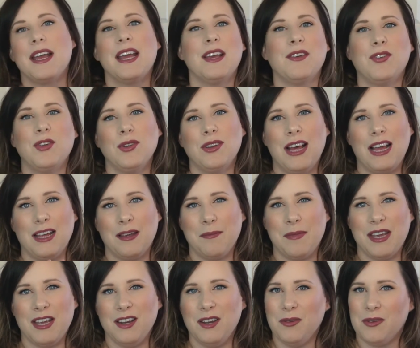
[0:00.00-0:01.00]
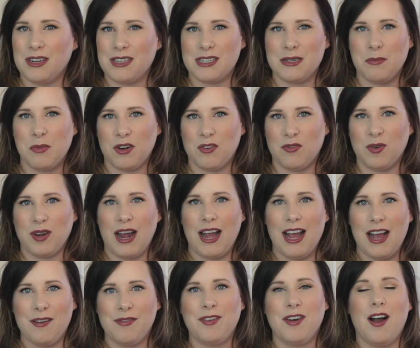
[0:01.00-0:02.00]
If you like me and you want to see more of what I
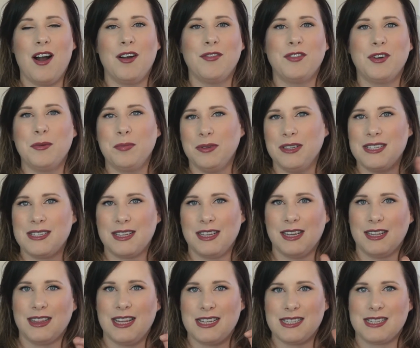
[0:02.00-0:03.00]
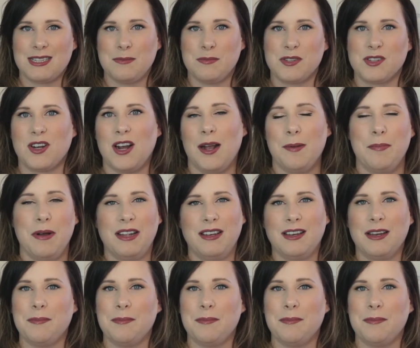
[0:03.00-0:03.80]
have to offer, please click that subscribe button.